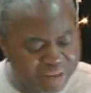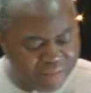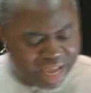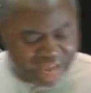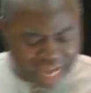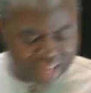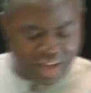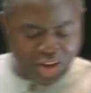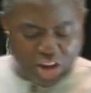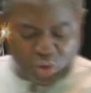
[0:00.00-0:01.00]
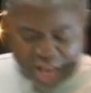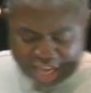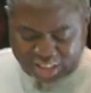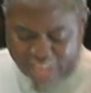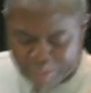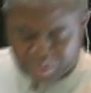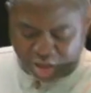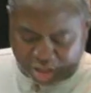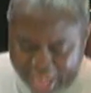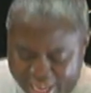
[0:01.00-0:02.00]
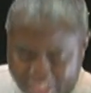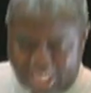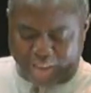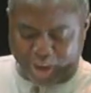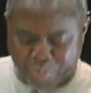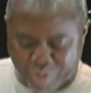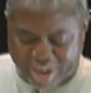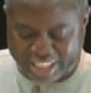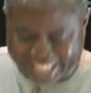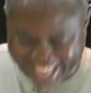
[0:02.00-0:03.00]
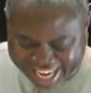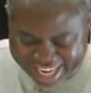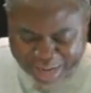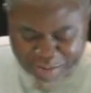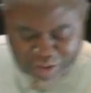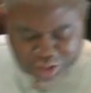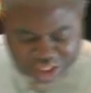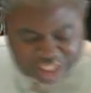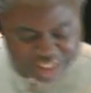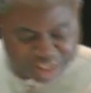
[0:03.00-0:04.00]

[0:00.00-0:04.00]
And the Lord will accept your thanks and your praise in the name of Jesus.